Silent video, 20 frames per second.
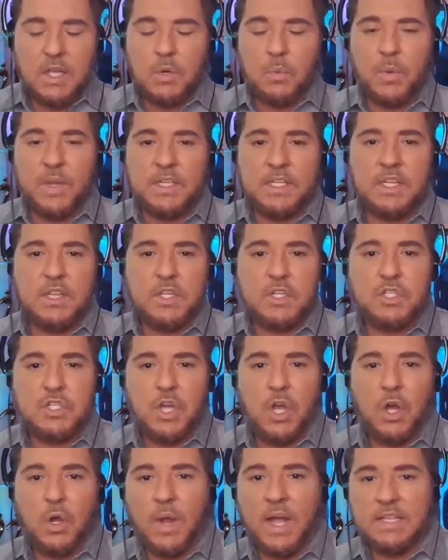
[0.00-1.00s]
We did the
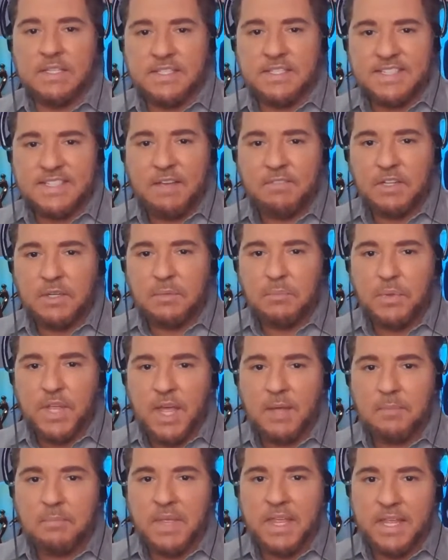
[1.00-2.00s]
show at 7
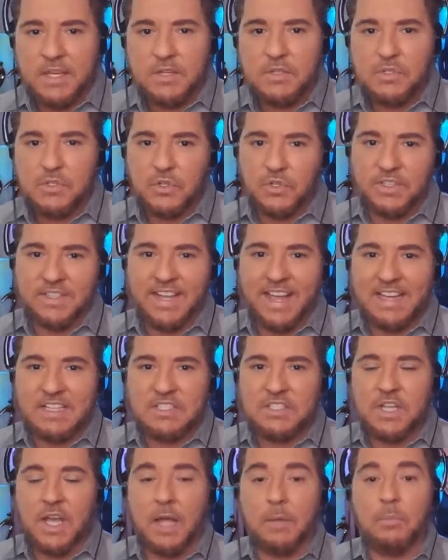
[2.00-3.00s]
p.m. Eastern
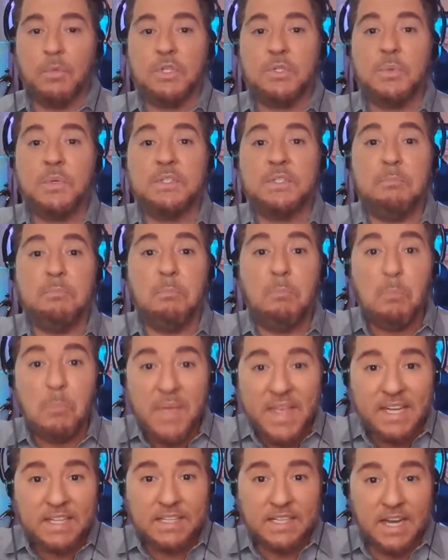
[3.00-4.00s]
last time, which was
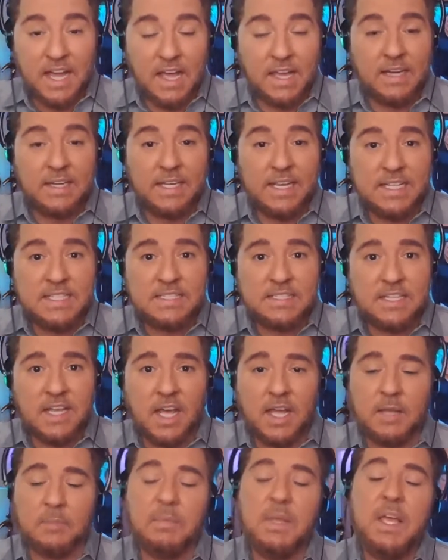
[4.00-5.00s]
midnight his
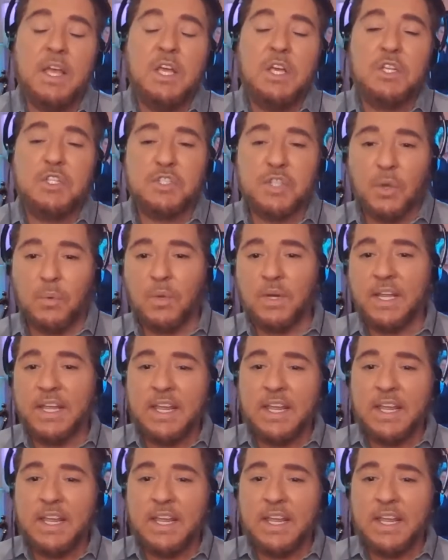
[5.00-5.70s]
time. So when